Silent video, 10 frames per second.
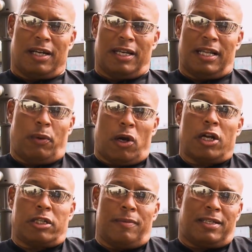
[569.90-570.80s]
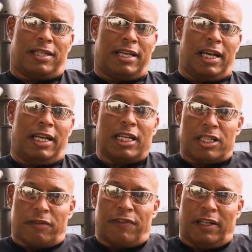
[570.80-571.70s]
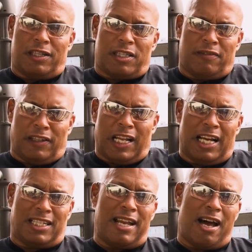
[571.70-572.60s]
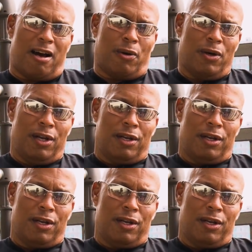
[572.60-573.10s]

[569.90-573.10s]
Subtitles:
and that we are domesticated and civilized now